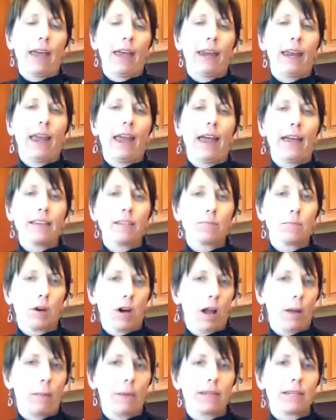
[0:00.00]
and as
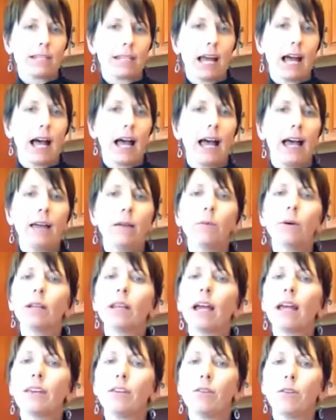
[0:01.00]
promised, I will
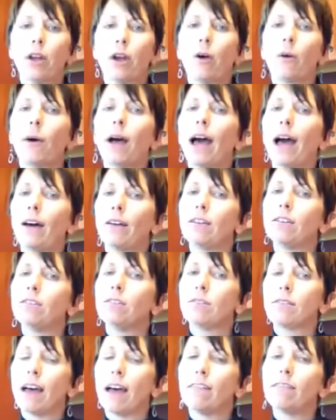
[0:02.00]
let you know how to
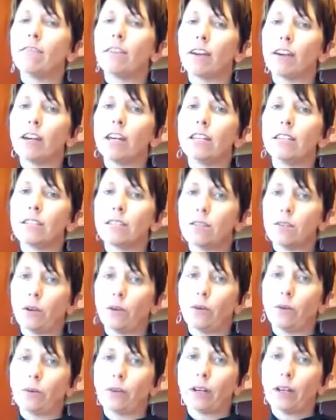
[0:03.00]
do that very
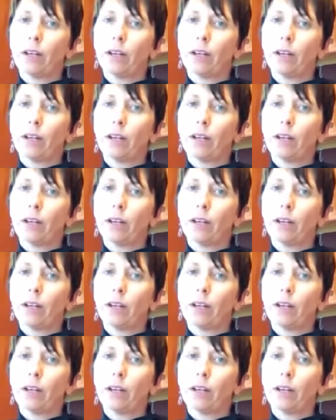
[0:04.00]
soon.